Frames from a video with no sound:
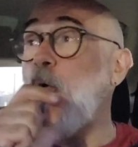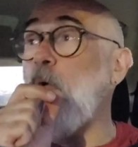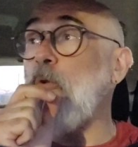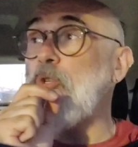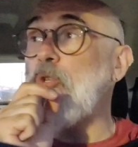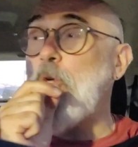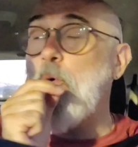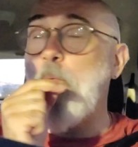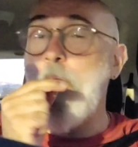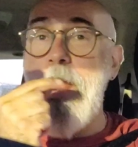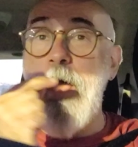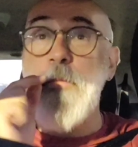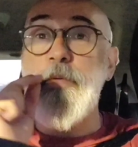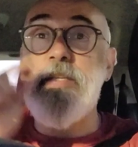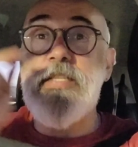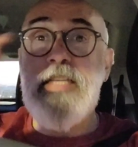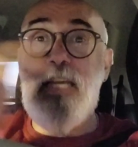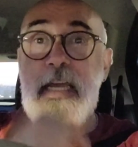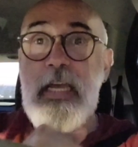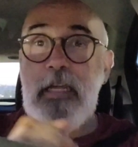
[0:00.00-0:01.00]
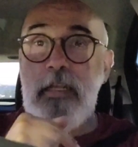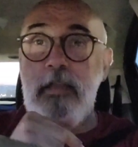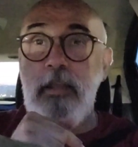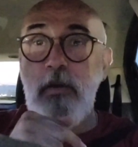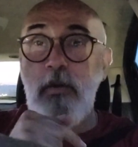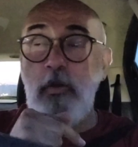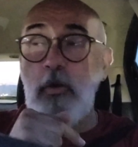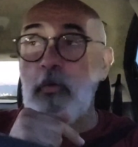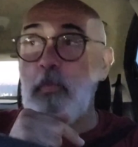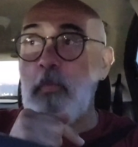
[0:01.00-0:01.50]
told you when I was in
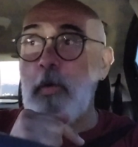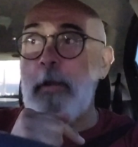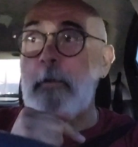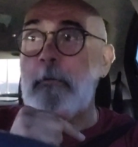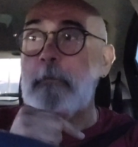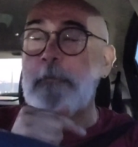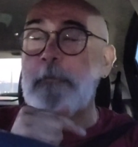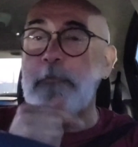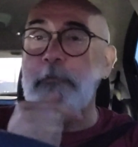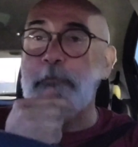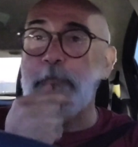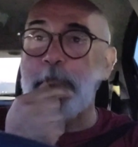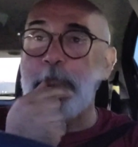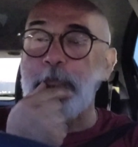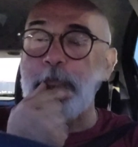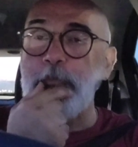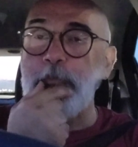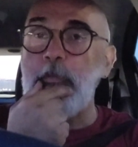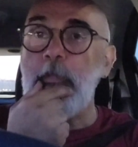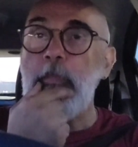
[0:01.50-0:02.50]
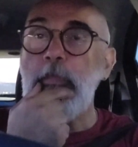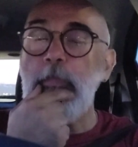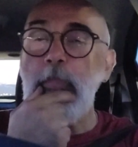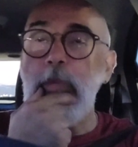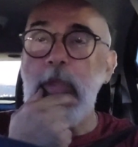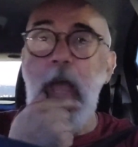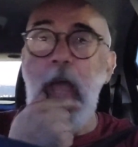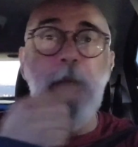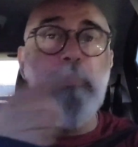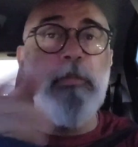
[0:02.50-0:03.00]
the Goodwill.
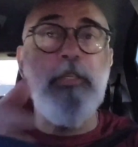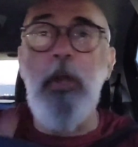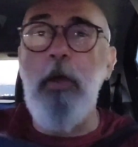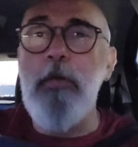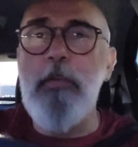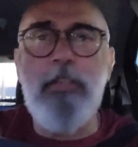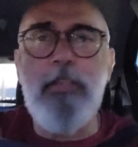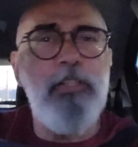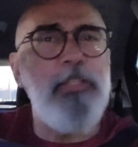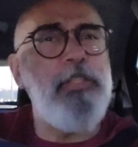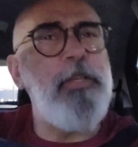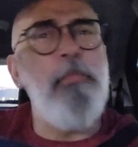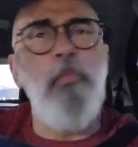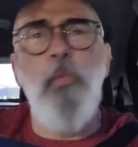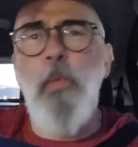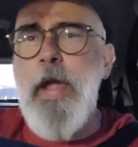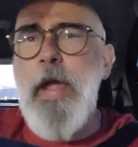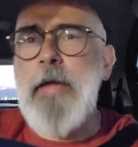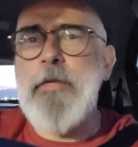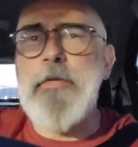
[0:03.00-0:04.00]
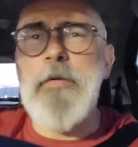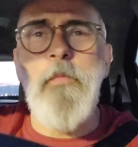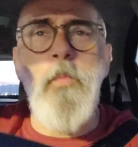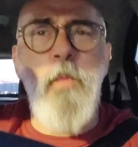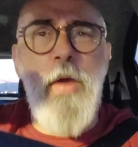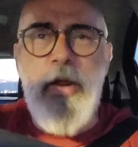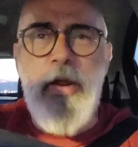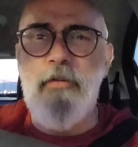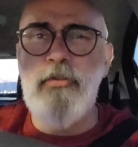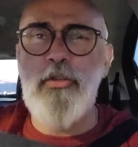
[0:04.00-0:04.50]
I'm sorry, this is some
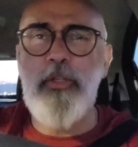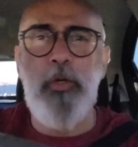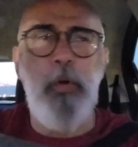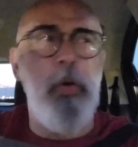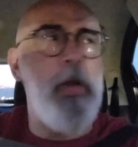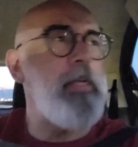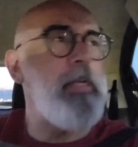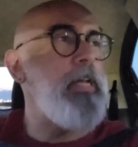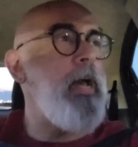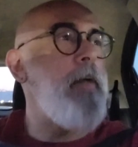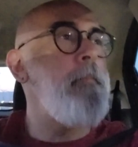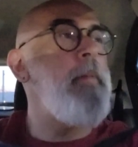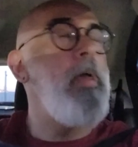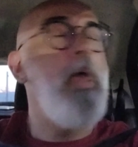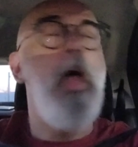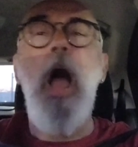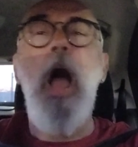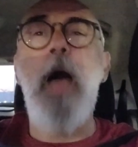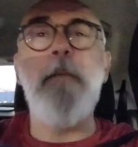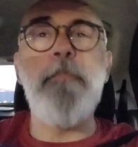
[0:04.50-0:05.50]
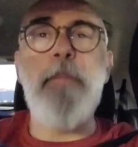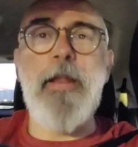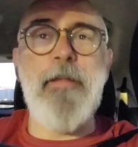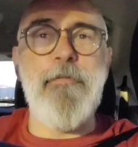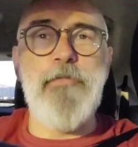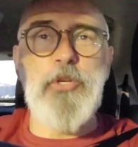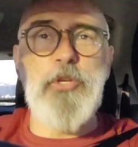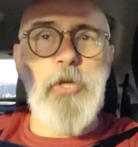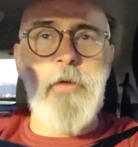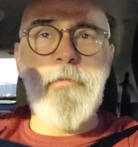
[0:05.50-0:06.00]
random weird story time. I'm not
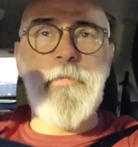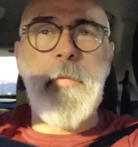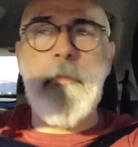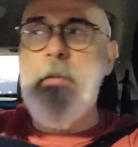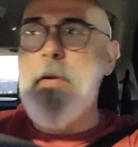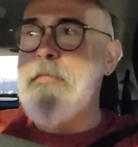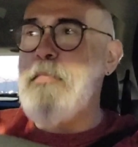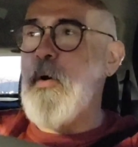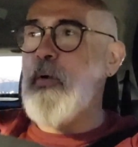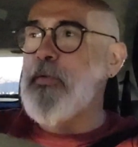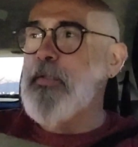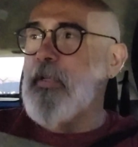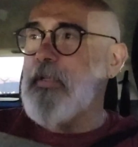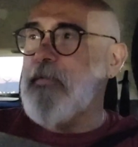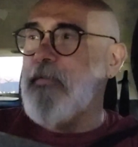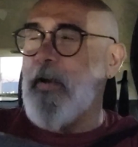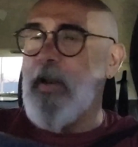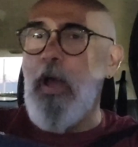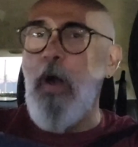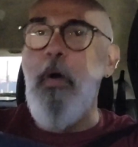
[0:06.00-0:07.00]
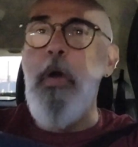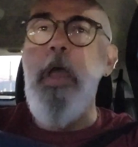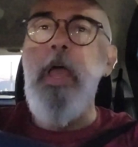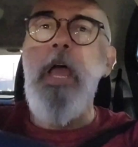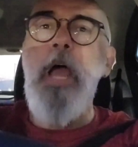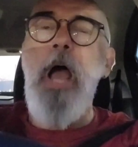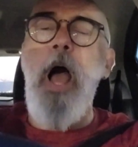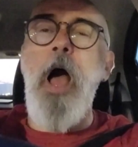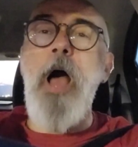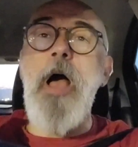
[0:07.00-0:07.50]
even sure if I'm going to post this video.
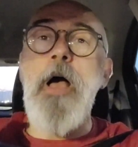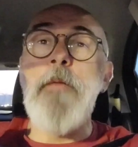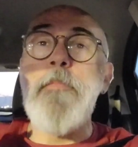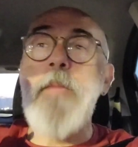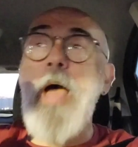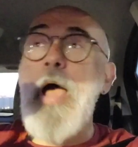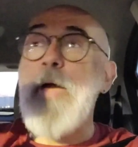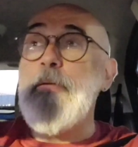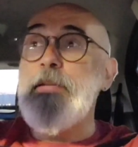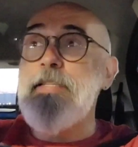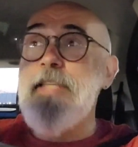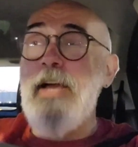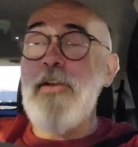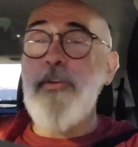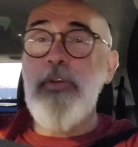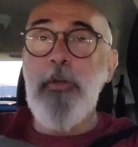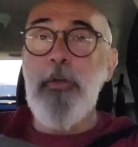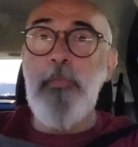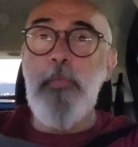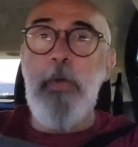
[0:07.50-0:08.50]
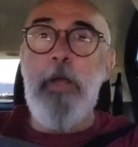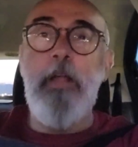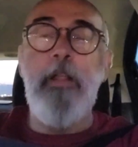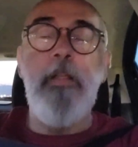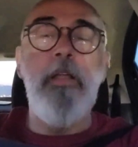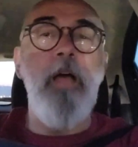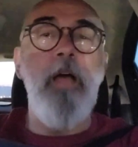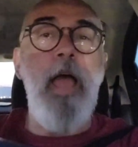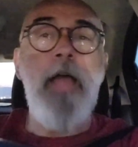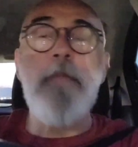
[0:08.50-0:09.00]
I was at
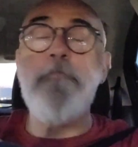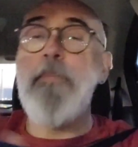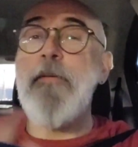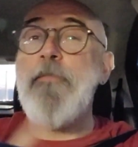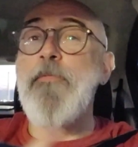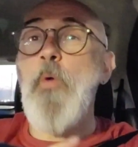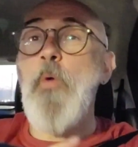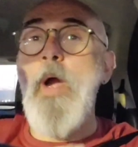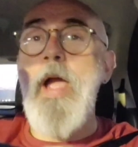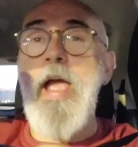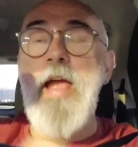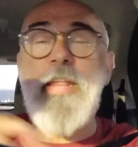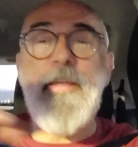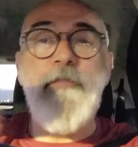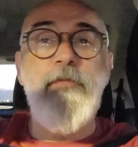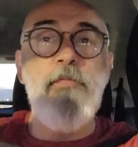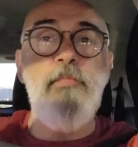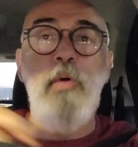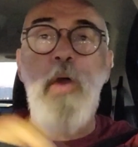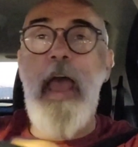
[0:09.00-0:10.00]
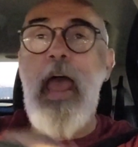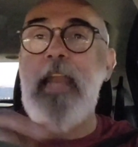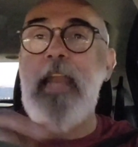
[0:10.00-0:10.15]
Goodwill, and before I had even